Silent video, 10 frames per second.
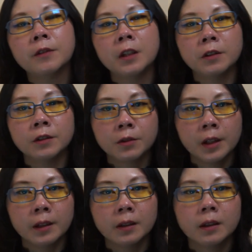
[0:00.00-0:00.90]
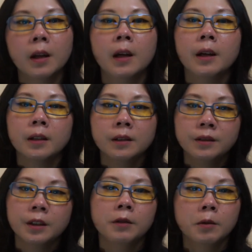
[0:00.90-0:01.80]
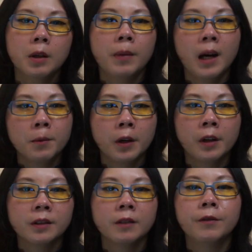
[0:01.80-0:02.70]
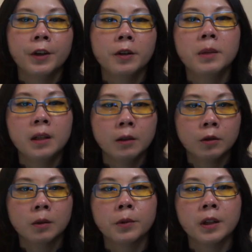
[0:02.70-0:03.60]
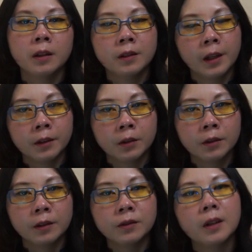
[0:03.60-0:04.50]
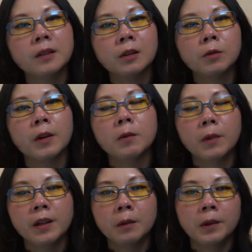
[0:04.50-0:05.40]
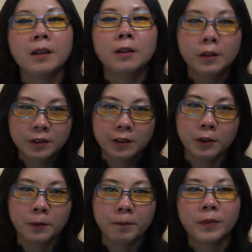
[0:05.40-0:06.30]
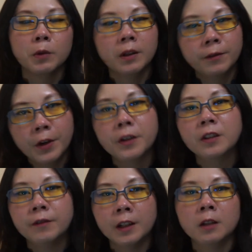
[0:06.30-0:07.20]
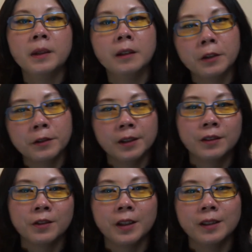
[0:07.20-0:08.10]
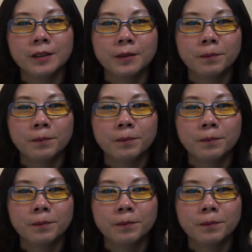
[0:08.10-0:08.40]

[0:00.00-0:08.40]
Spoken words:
here in Australia, considering where byproducts can further be incorporated into other goods is a great way that we can close the loop while further developing local industries.